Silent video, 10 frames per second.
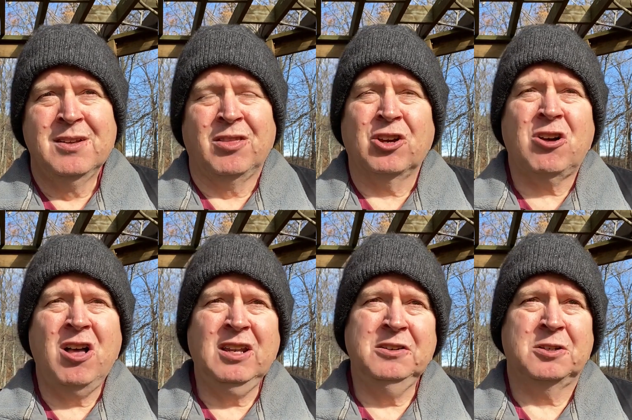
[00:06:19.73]
The
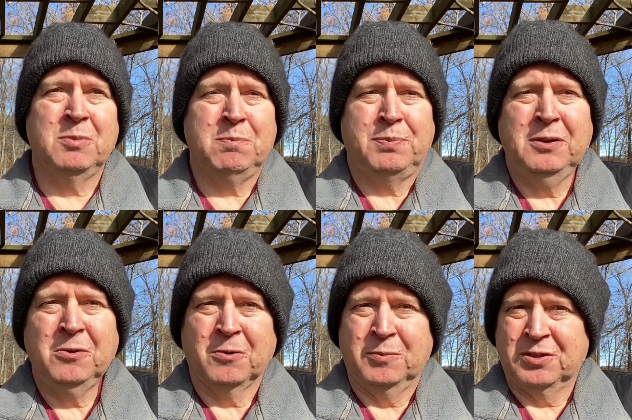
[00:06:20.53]
calling to be
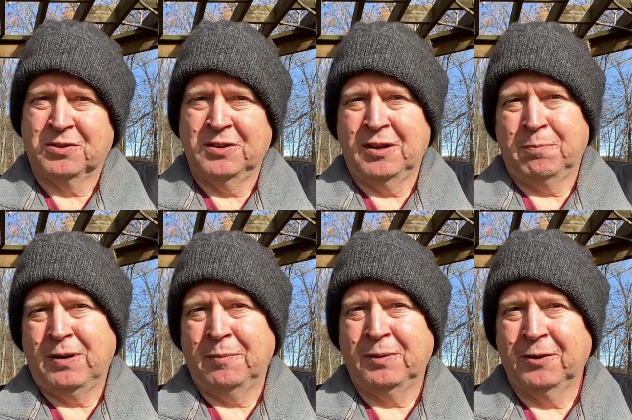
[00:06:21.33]
pilgrims is not
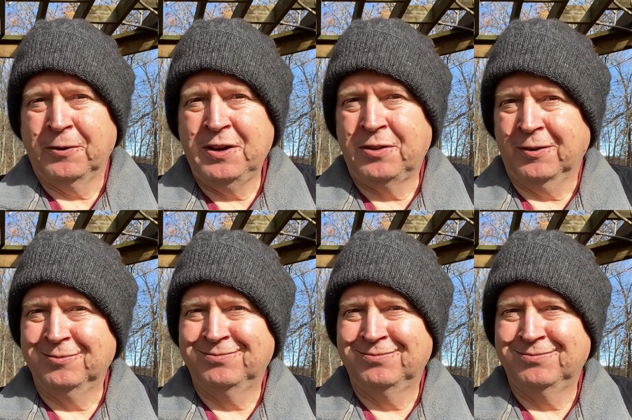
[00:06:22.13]
popular either,